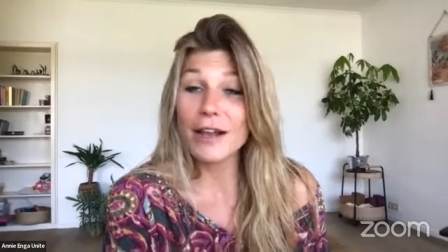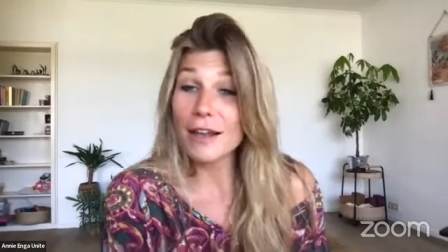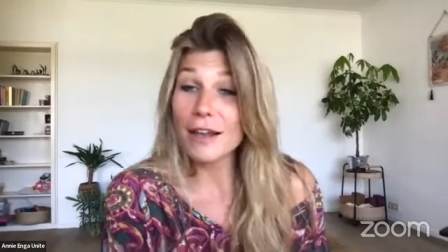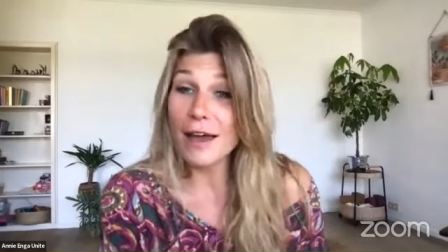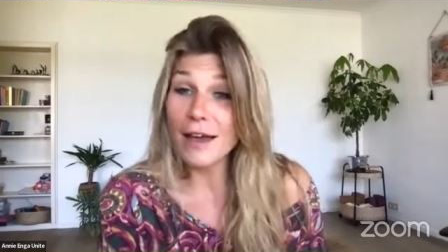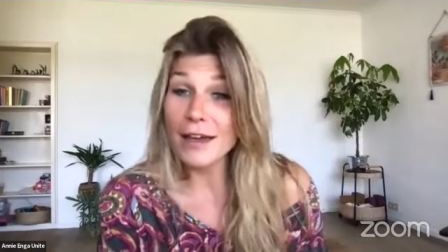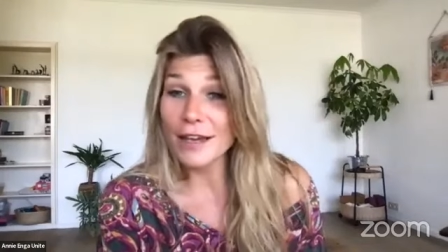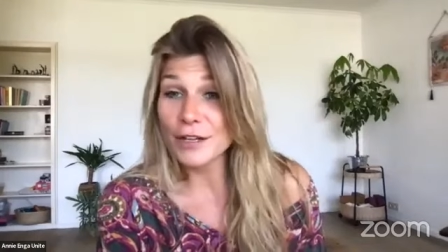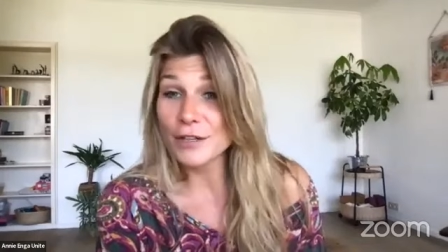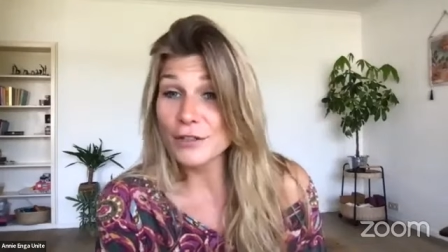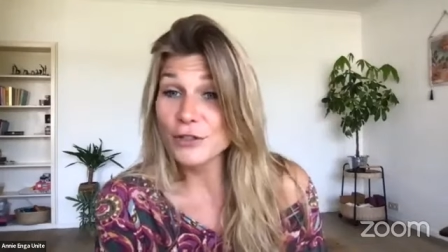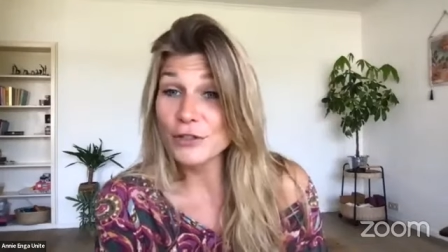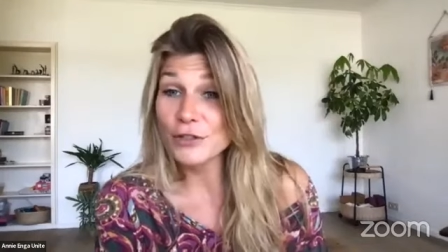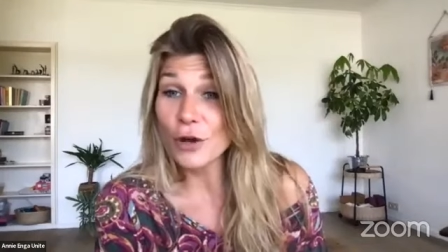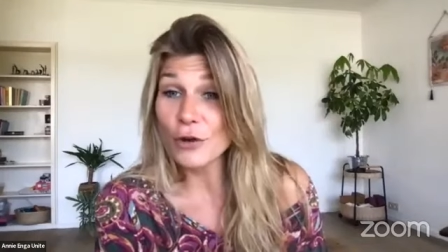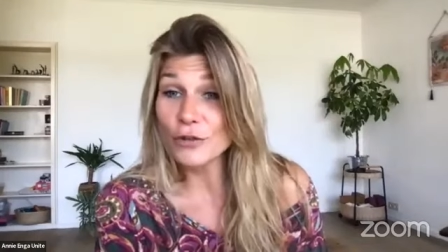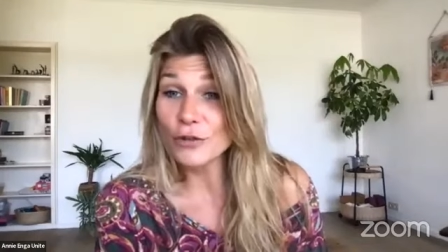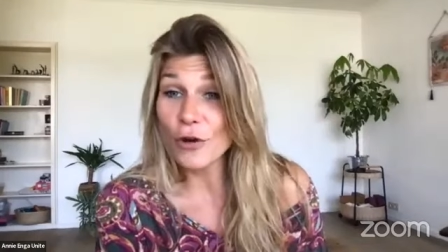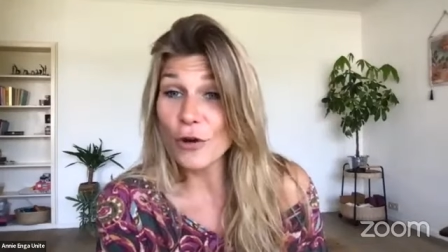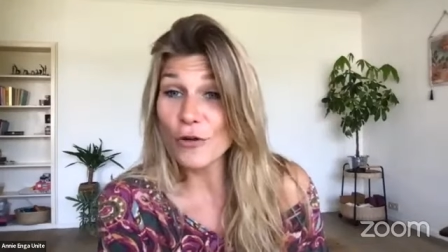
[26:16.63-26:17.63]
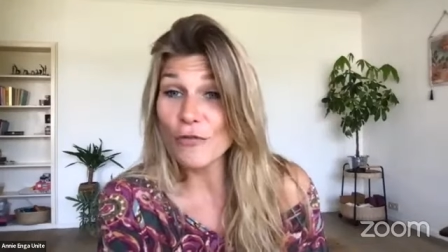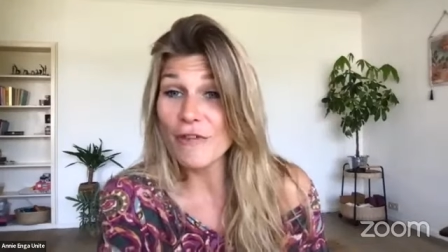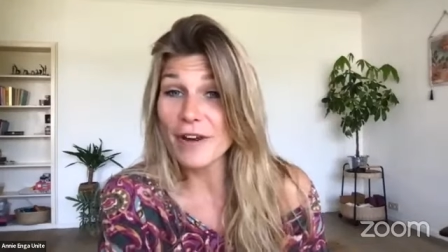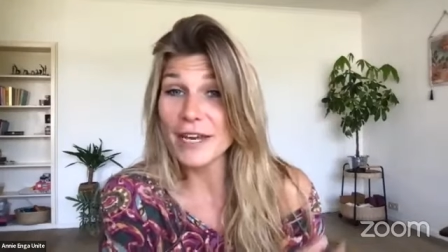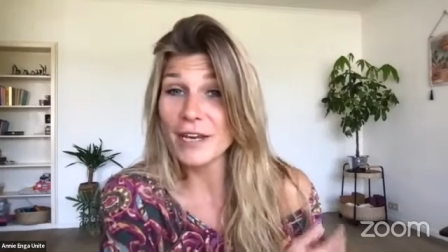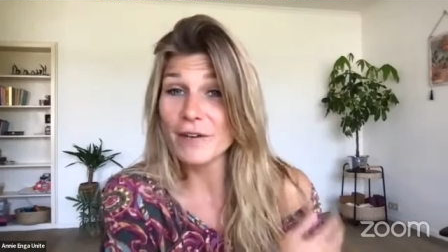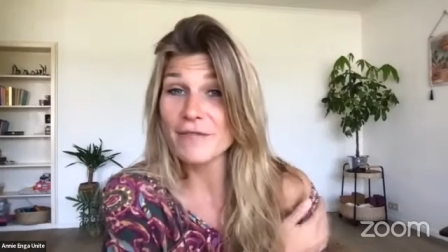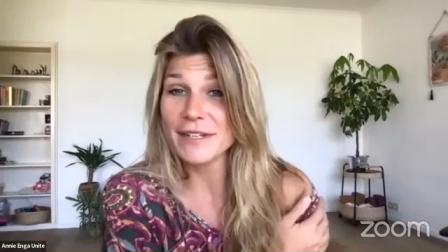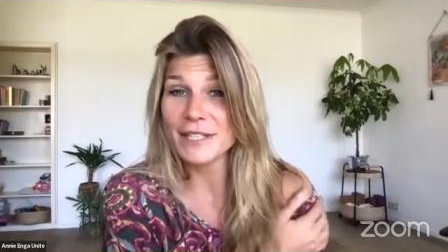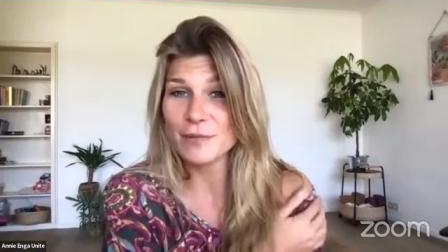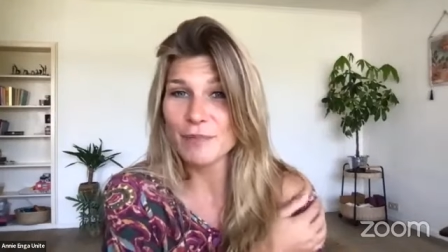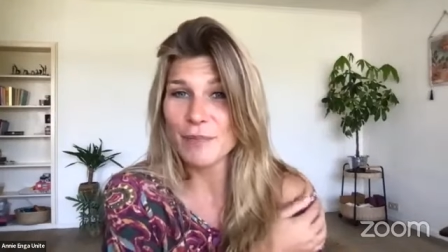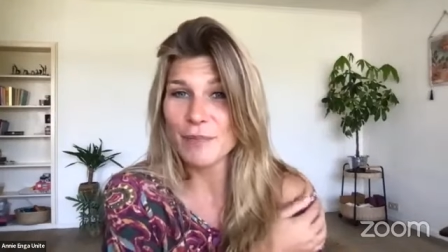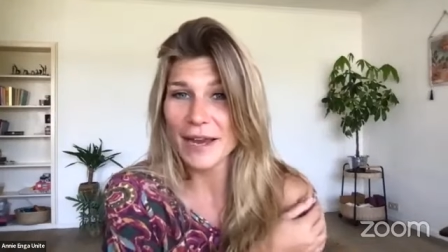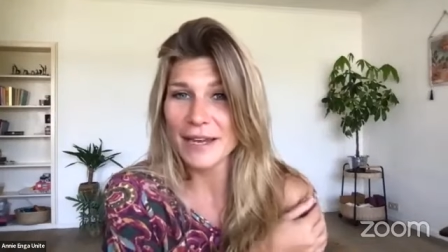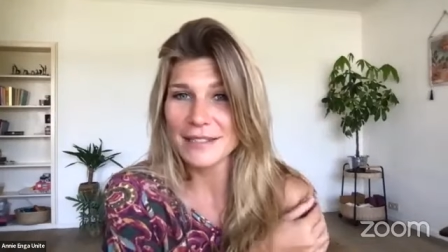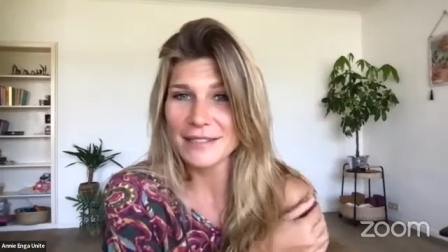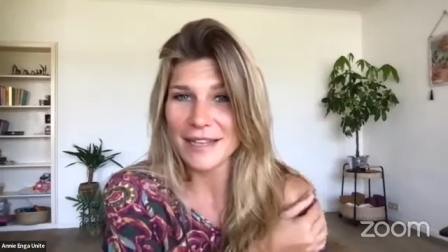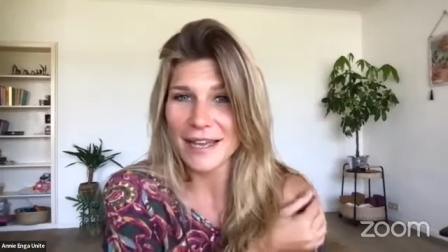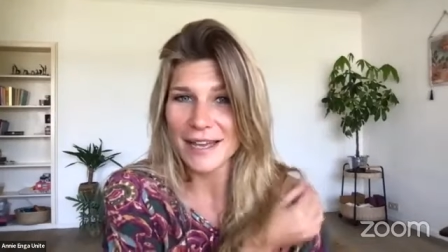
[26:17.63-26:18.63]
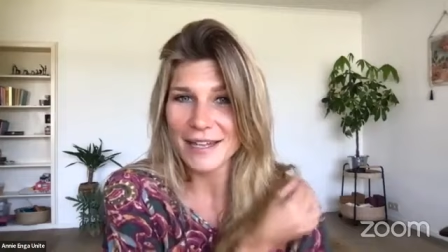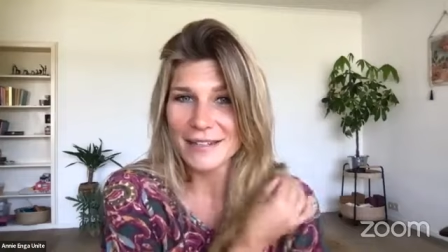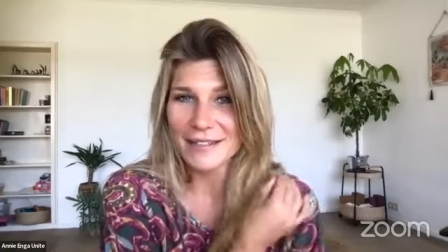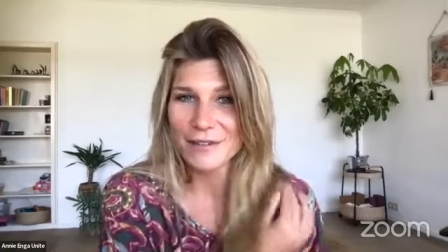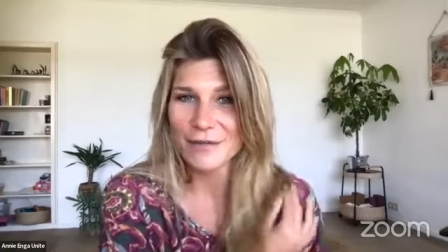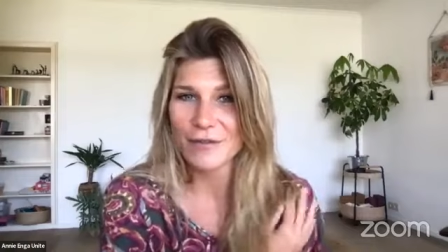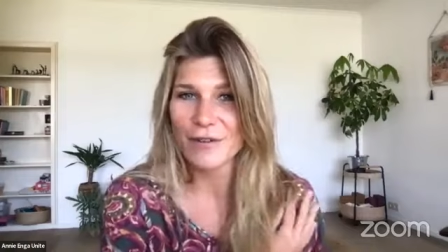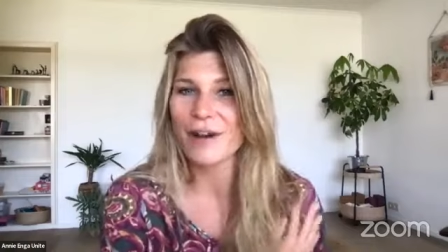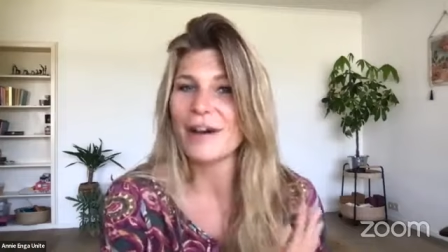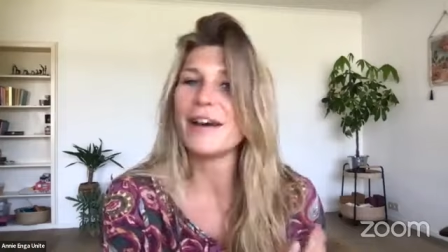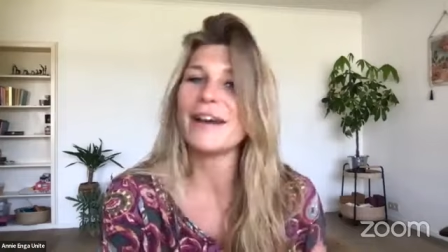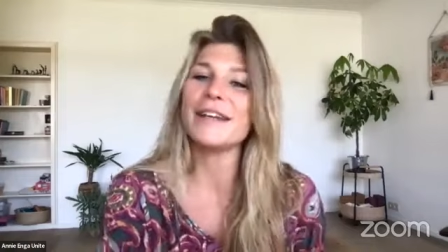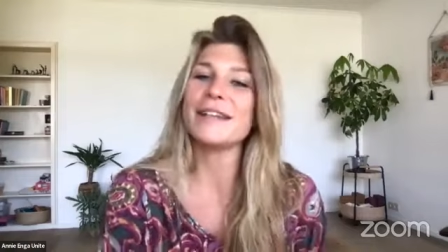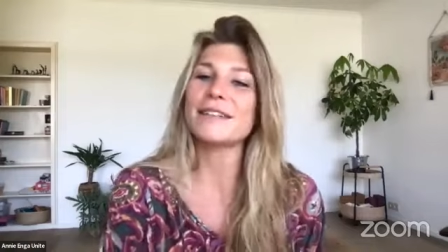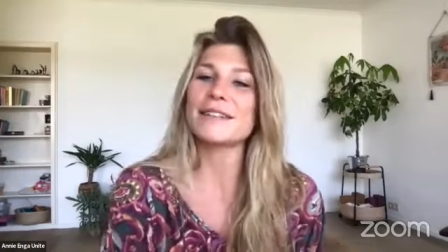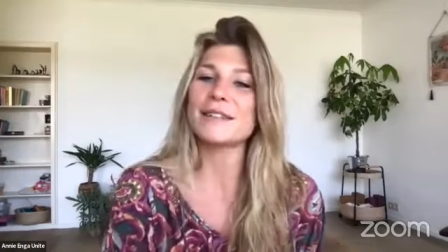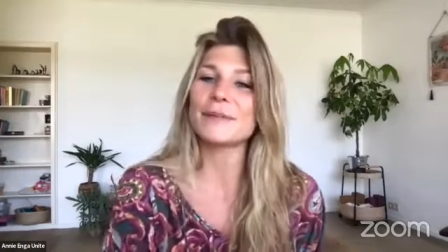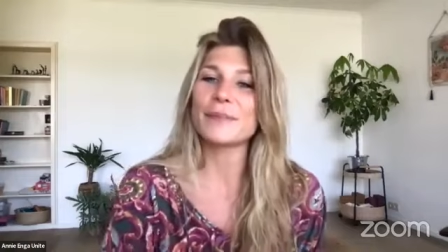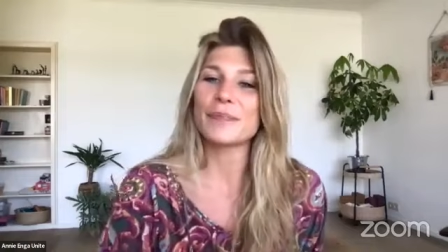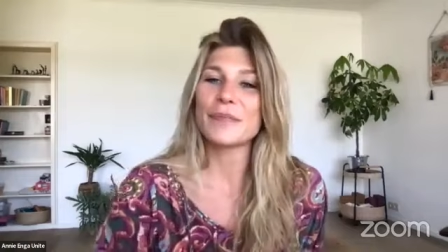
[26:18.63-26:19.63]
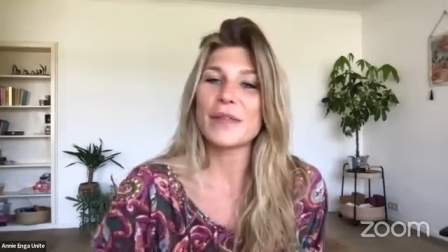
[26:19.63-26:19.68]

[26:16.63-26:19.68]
clients don't already respect that, right?